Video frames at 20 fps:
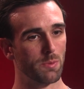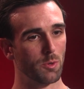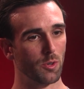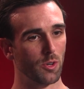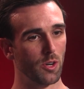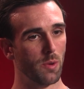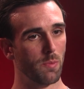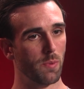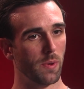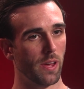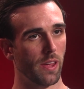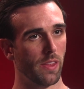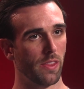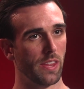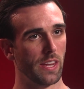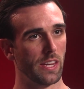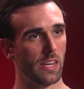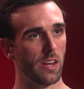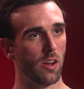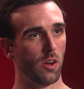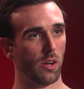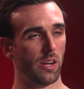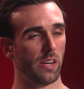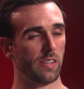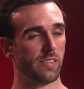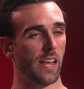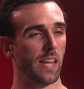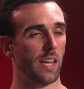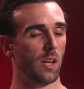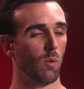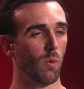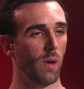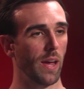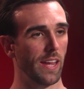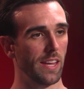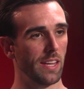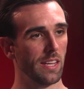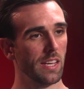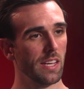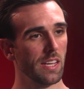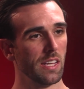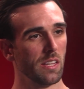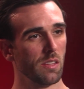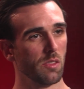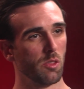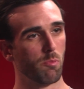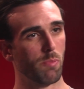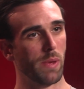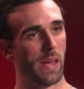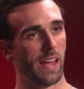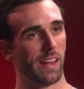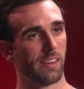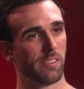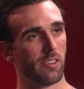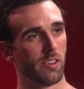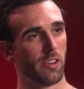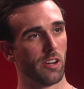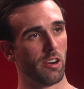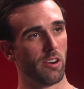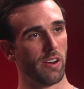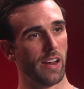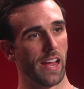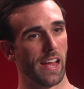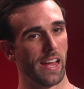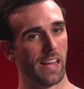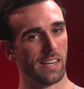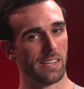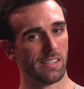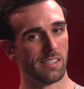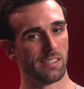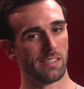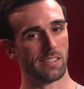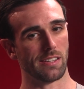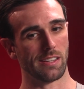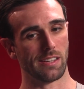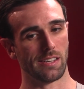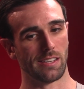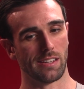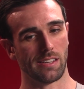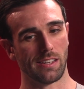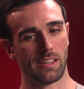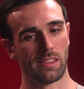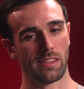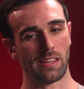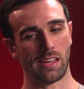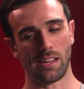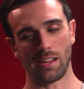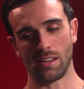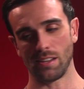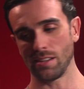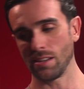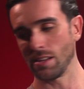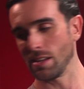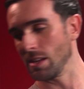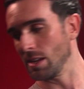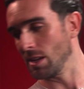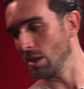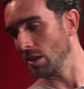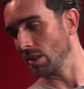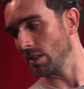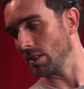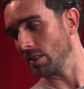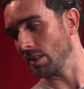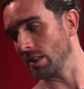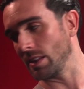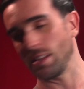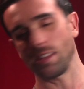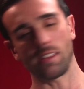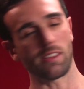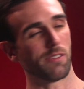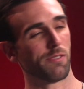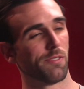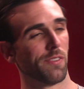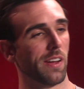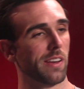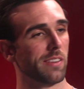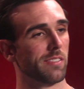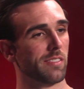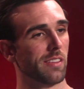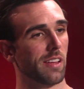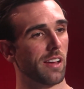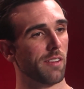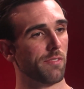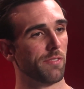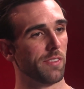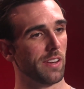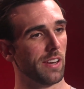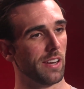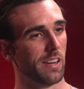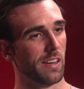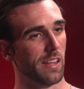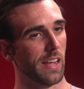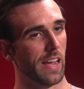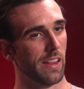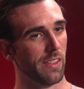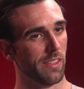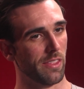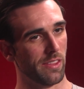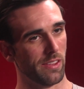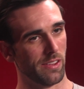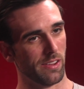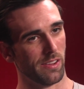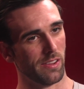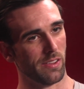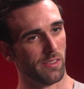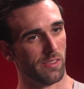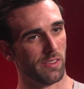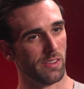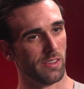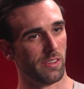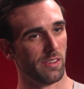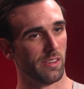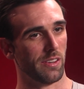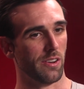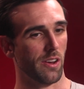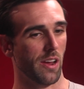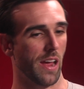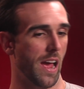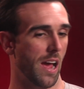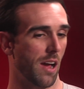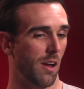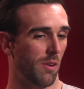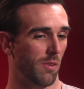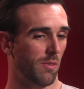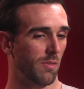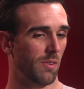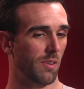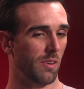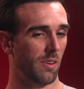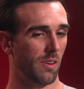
group. I think you're not going to take away the banter and the fun stuff and the how